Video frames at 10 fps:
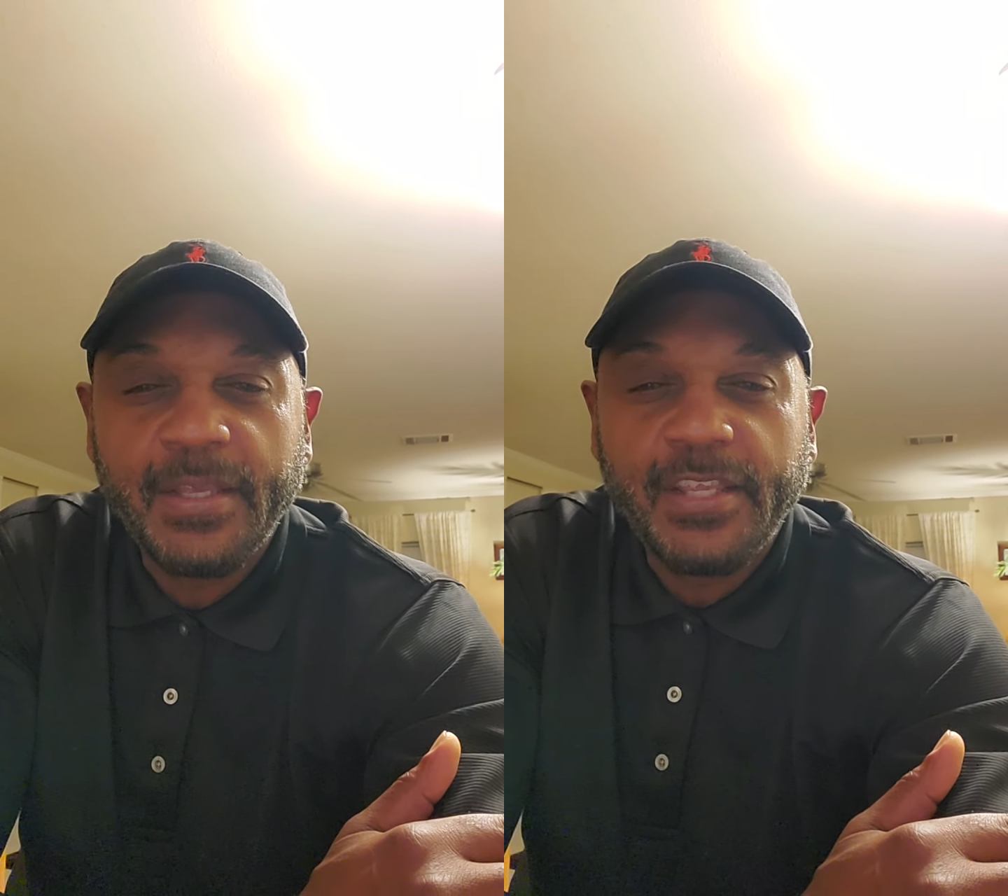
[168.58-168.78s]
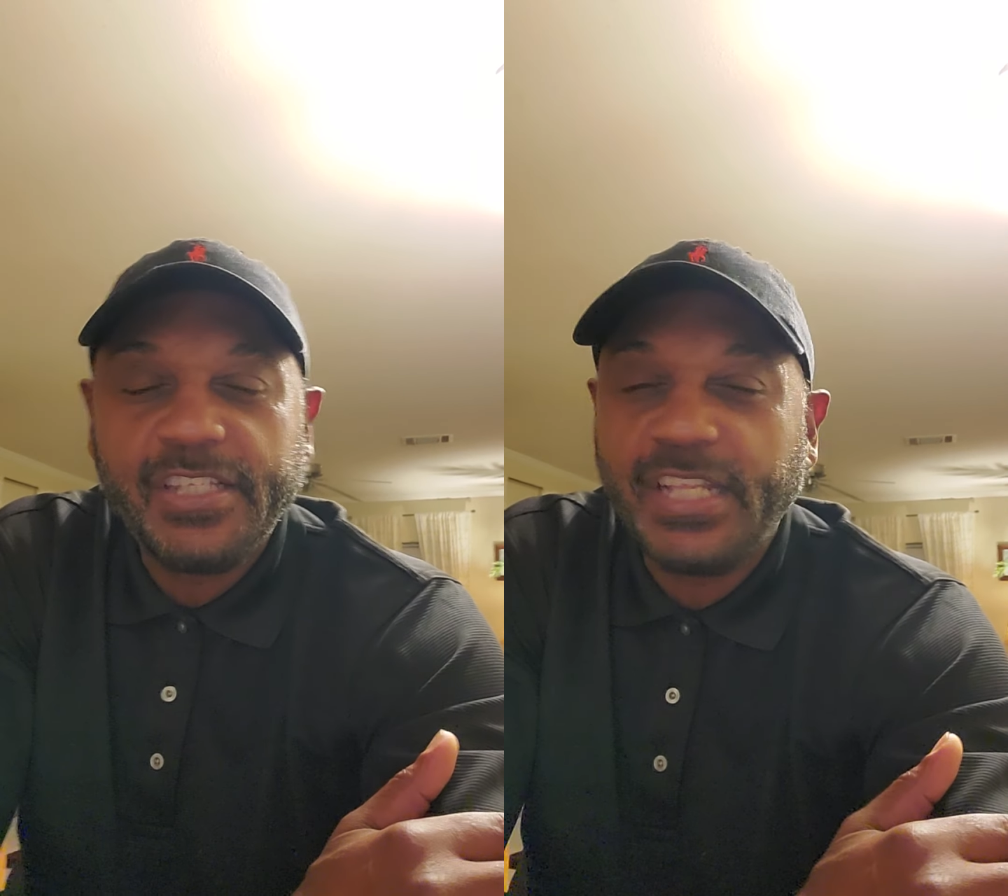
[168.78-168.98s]

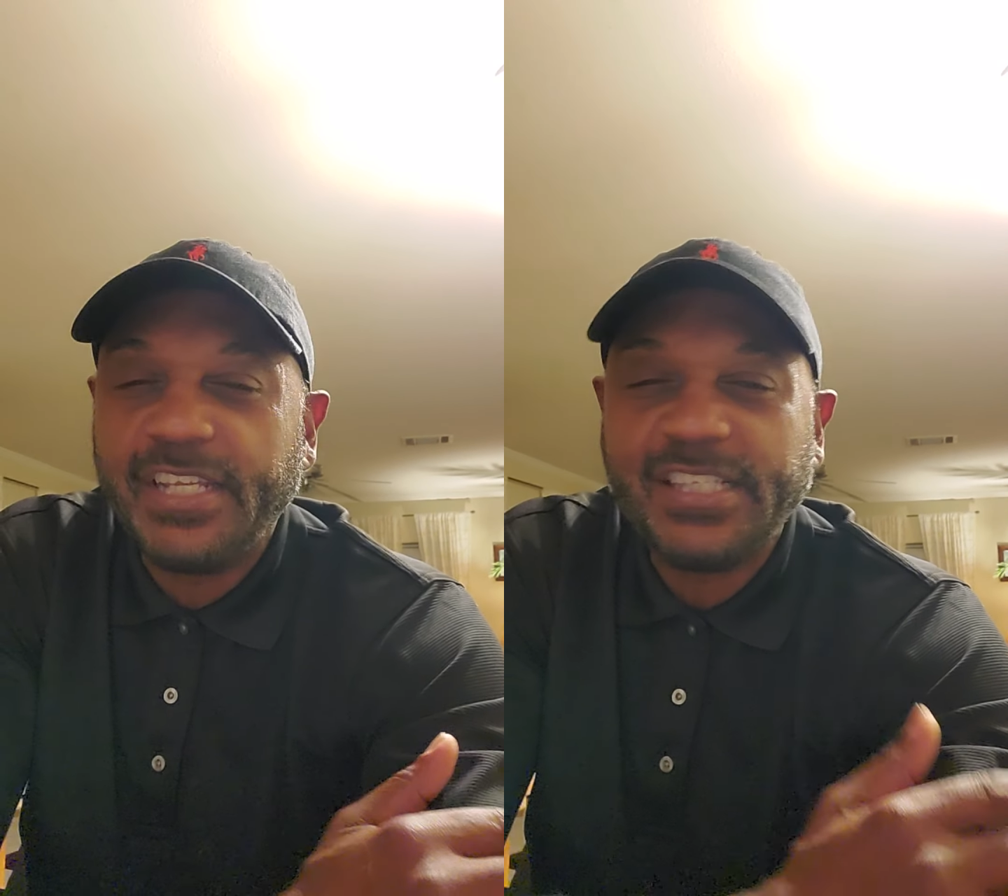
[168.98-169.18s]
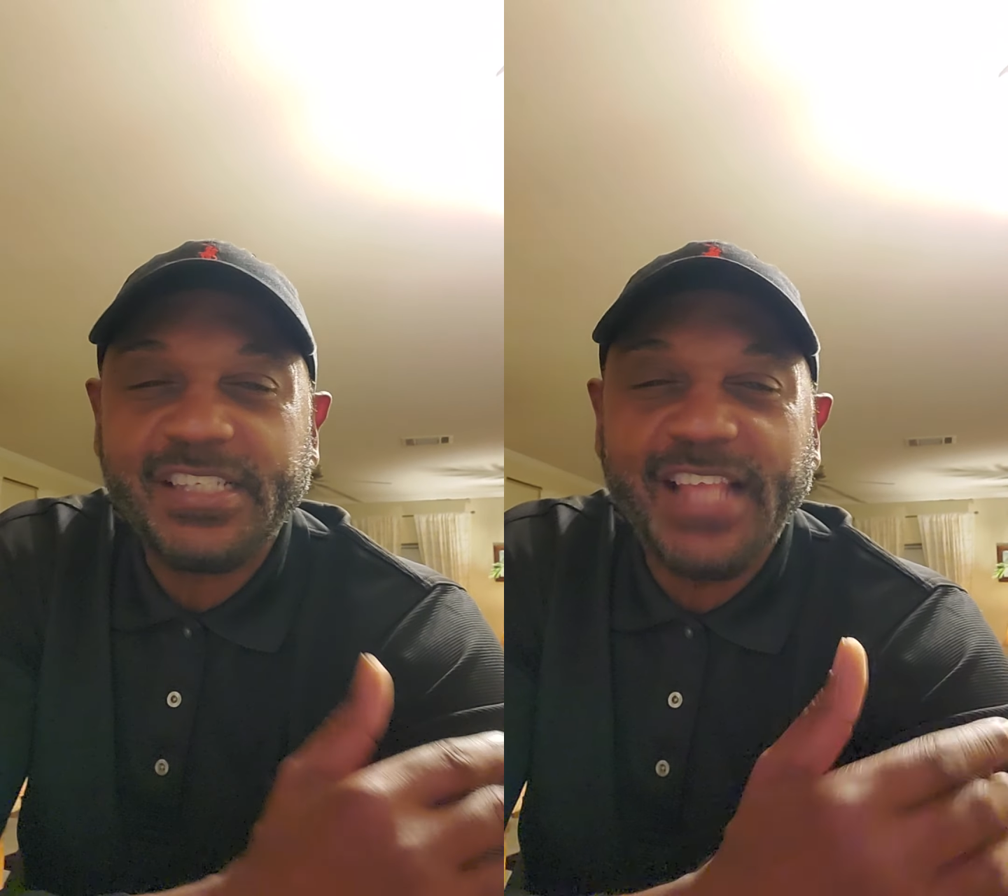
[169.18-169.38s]
You see,
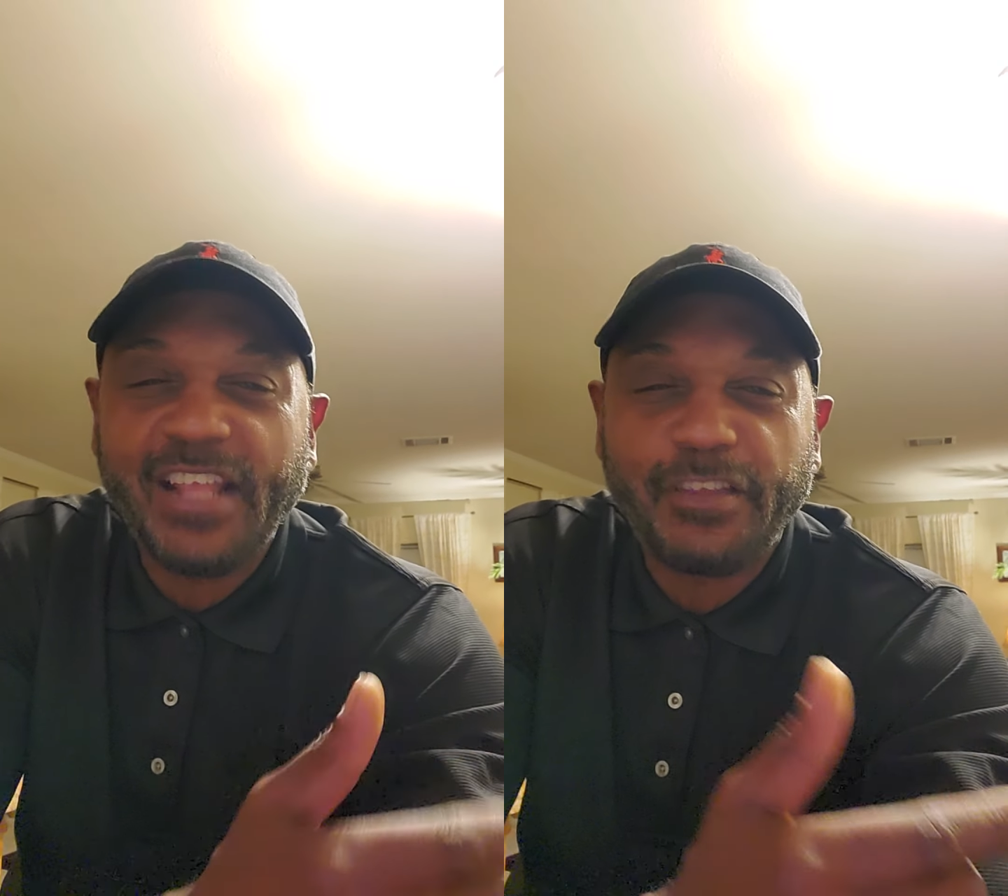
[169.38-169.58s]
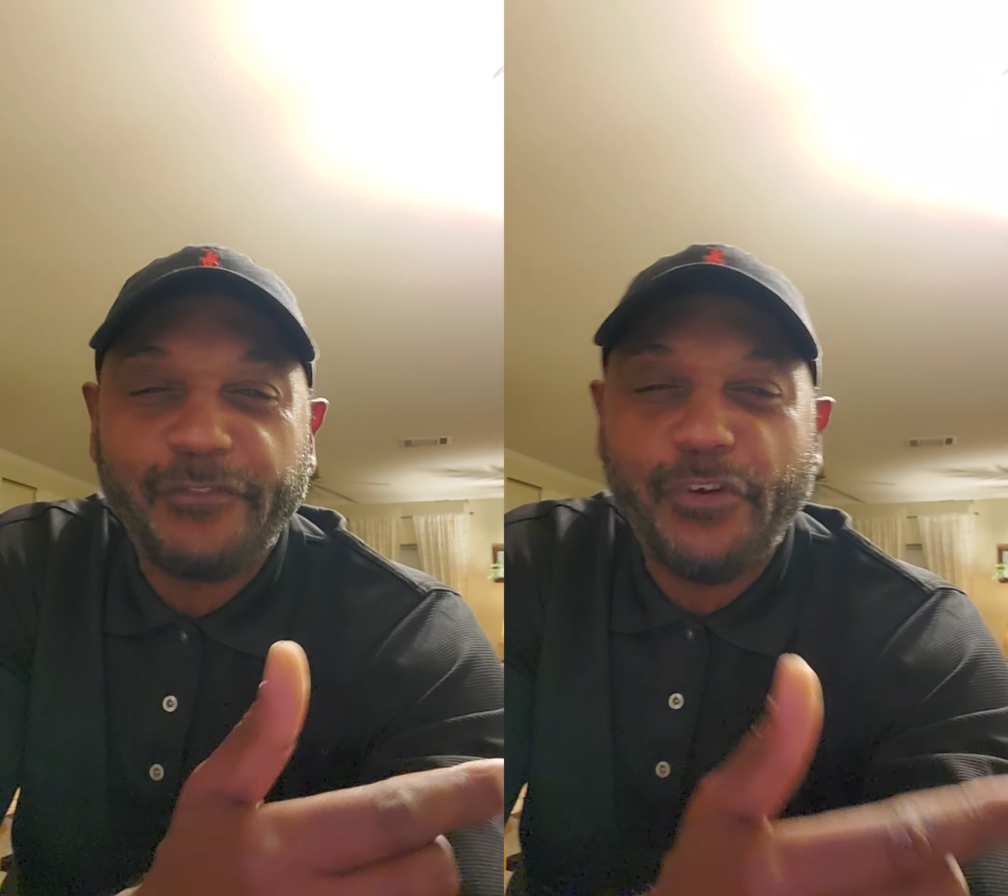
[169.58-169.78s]
this is
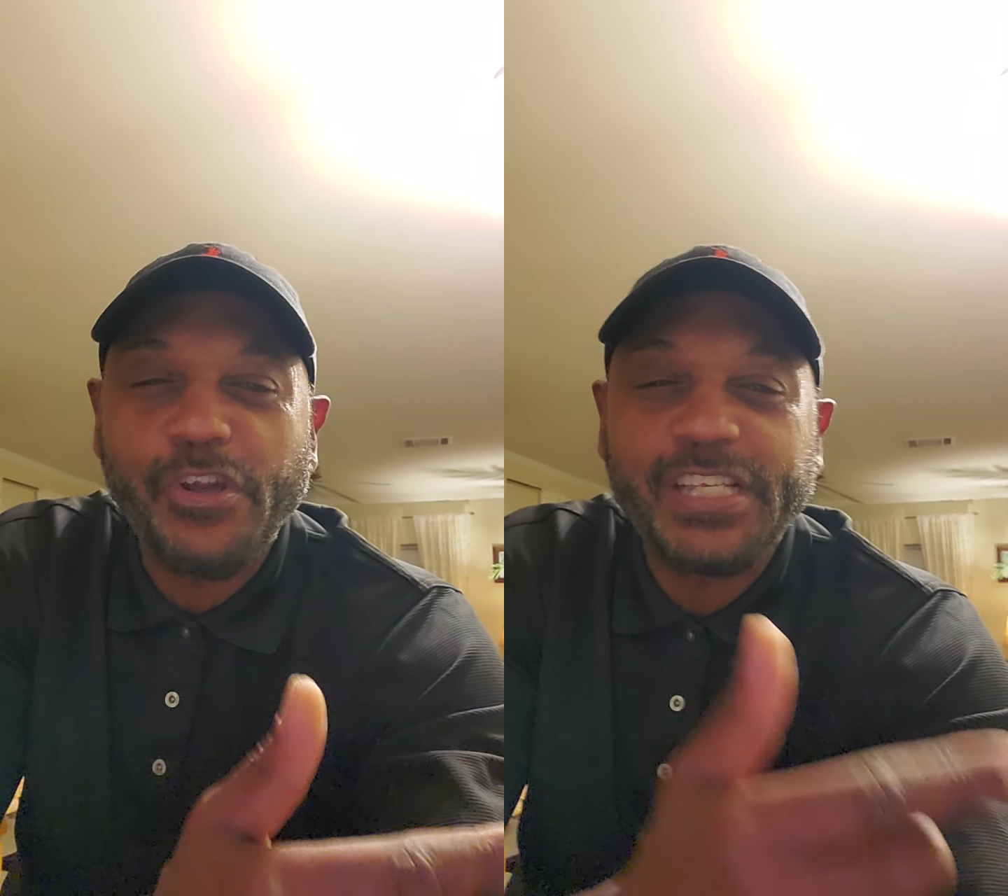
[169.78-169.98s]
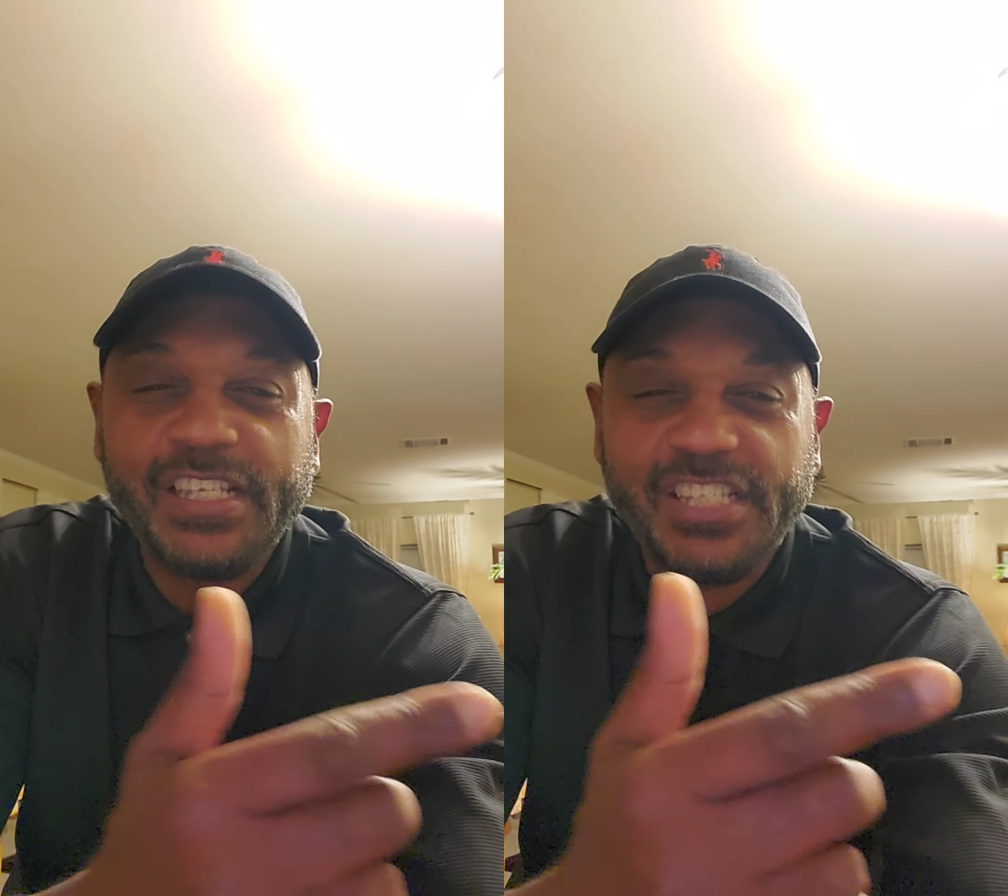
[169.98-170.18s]
not the first